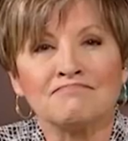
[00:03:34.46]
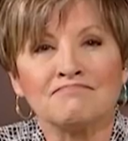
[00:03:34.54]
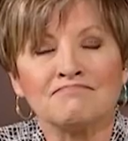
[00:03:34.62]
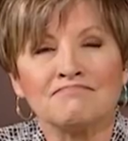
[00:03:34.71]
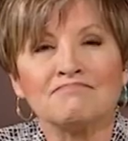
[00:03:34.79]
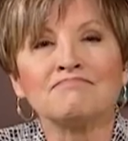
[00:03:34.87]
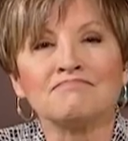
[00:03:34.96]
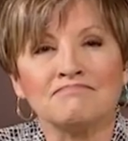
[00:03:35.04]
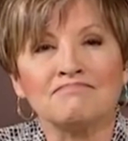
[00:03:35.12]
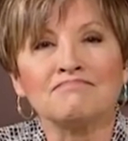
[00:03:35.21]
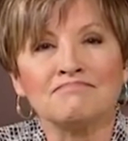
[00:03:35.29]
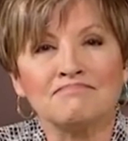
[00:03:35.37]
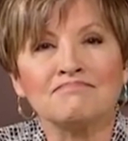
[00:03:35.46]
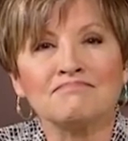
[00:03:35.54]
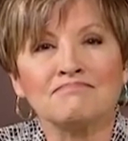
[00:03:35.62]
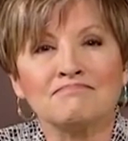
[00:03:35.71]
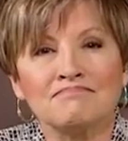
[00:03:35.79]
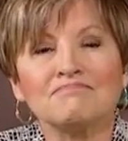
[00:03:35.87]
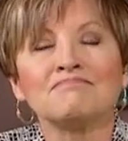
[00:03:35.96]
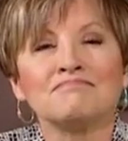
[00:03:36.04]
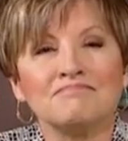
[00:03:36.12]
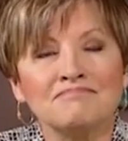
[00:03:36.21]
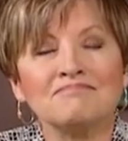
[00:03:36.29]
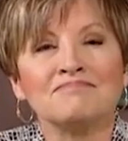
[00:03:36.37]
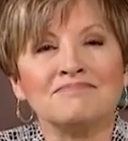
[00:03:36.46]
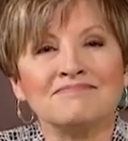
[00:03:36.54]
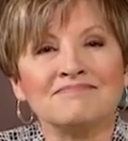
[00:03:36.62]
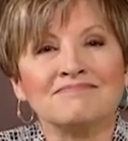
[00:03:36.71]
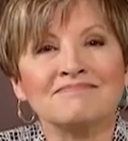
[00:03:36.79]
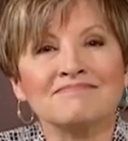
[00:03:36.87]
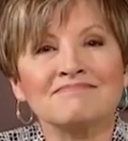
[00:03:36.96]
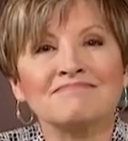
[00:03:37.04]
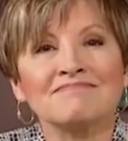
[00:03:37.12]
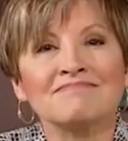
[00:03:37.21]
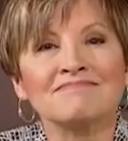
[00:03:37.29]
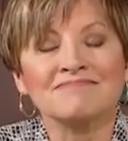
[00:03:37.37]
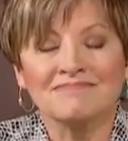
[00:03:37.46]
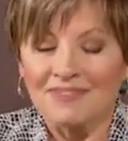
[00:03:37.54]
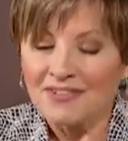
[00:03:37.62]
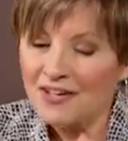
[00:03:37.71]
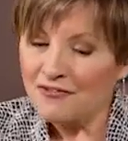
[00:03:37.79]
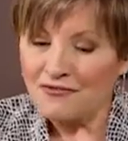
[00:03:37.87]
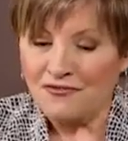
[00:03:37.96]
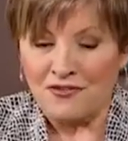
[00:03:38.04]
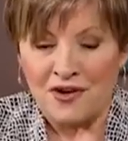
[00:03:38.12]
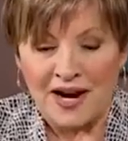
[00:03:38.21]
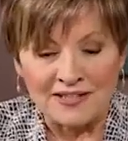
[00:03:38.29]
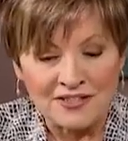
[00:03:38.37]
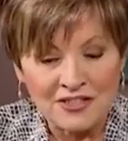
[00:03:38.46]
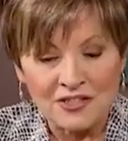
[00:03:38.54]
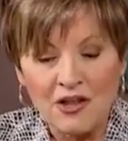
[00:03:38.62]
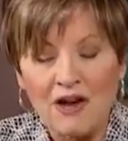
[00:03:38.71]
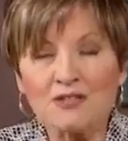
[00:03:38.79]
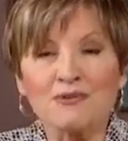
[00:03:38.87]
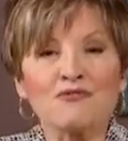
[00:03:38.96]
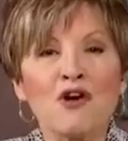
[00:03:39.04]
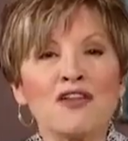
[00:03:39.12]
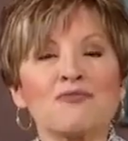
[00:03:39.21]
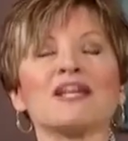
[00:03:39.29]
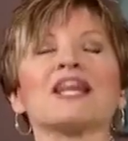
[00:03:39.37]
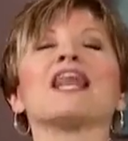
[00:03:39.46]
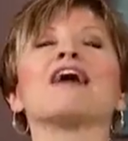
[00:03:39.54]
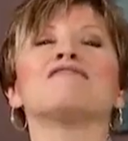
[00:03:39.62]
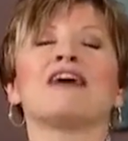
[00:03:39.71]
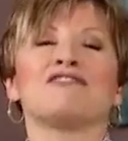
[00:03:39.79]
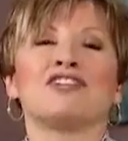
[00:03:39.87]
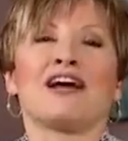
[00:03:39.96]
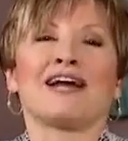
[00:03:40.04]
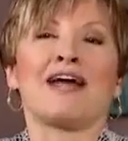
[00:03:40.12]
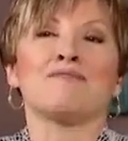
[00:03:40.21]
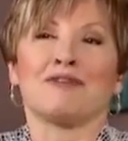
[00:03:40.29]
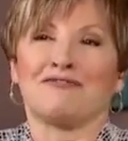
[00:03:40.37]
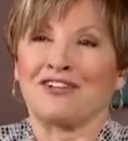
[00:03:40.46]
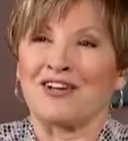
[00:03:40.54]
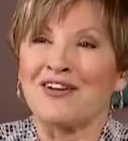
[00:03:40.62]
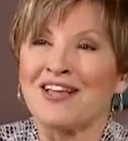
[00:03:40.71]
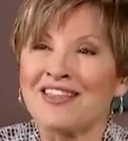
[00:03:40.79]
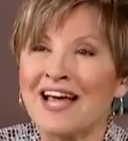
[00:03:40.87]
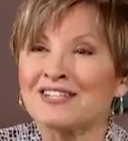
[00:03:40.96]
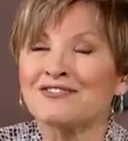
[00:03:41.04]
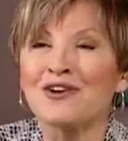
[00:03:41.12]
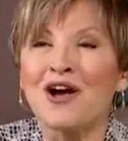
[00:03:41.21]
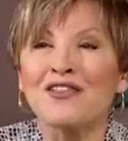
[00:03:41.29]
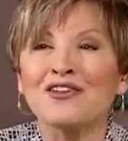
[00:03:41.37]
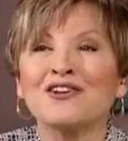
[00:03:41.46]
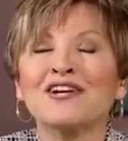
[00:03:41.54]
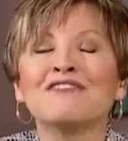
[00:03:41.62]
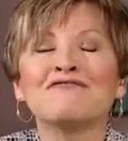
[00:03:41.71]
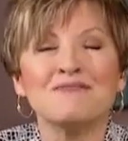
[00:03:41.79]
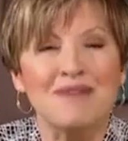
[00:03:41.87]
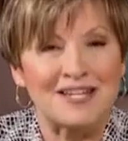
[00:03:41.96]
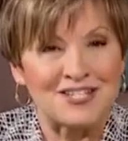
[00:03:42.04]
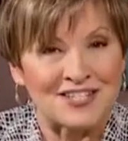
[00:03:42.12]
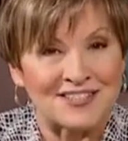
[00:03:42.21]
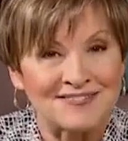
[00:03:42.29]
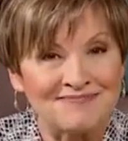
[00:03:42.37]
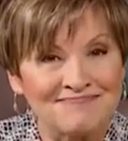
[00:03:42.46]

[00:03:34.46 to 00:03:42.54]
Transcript: Absolutely. Go to tipsontv.com. Frances Largeman Roth, we love having you on AM Buffalo. Thanks for all the good information.